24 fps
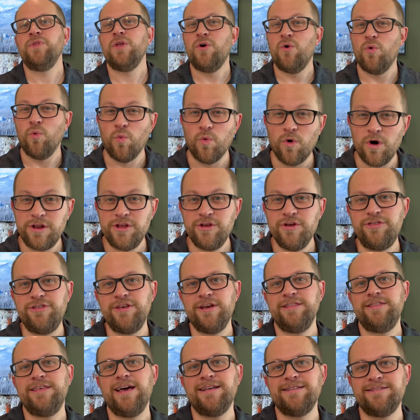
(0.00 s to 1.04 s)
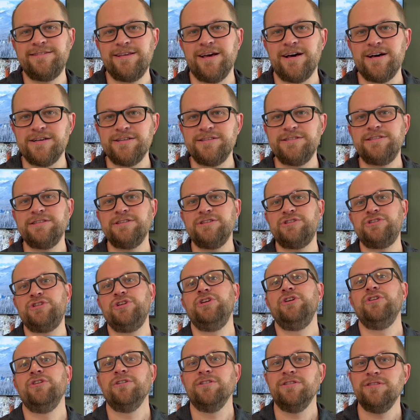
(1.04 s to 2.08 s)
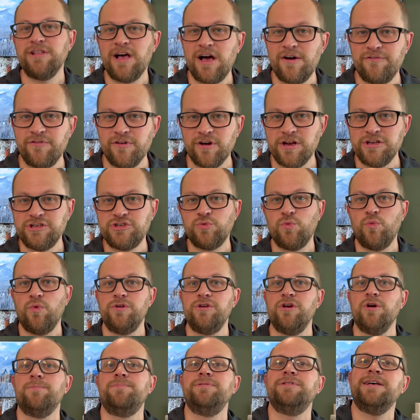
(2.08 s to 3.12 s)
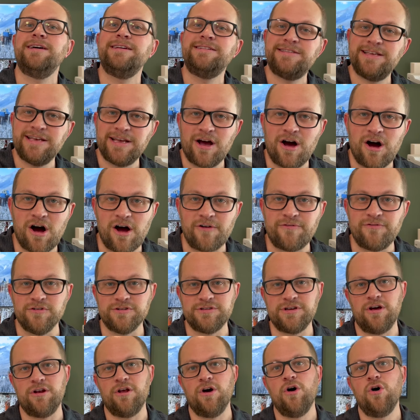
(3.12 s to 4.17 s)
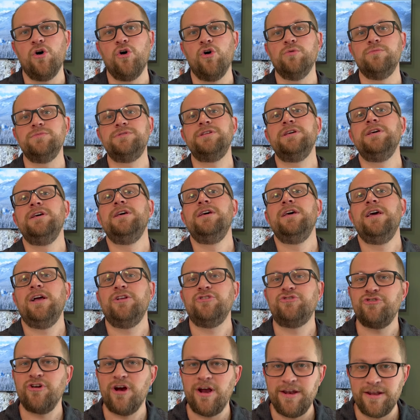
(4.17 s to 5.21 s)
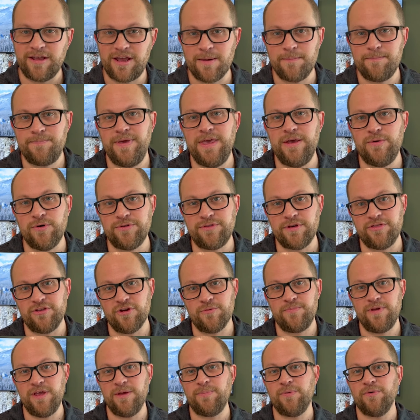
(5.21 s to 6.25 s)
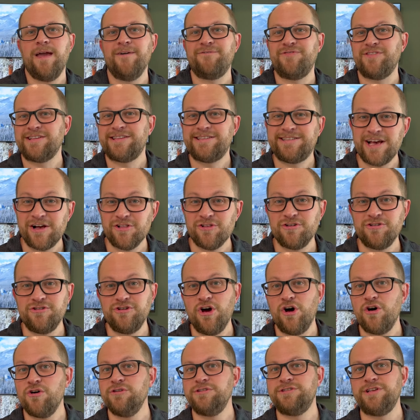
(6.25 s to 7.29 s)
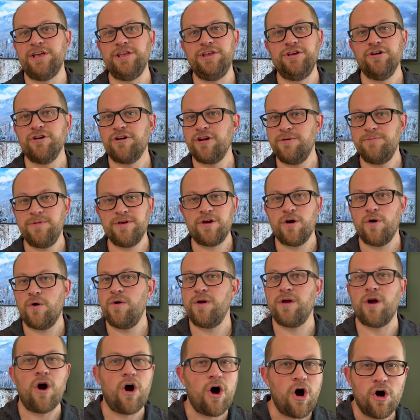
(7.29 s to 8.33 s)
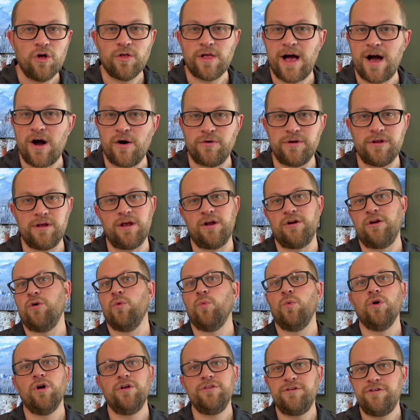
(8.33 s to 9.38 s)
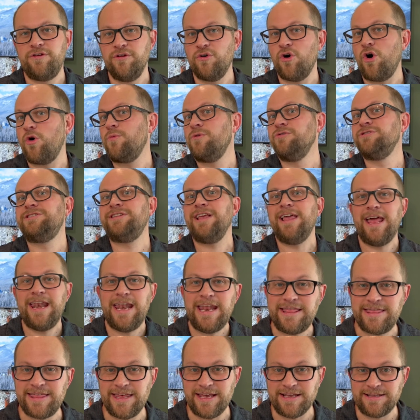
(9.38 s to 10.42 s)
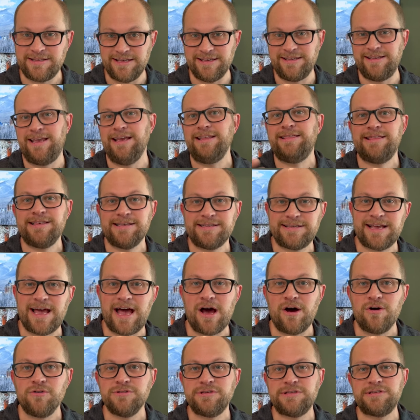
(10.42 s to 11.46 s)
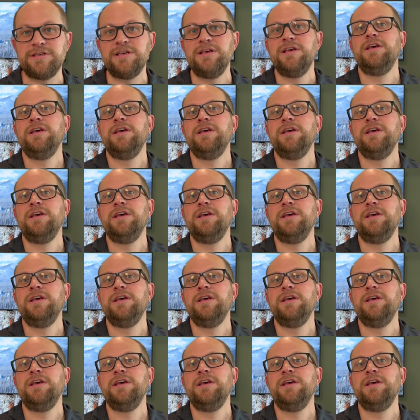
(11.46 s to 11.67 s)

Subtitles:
what do you think that does to your leverage when you're placing offers on homes and trying to compete with other people? If the seller knows that you're going to be going all out and are willing to do almost anything to get this house,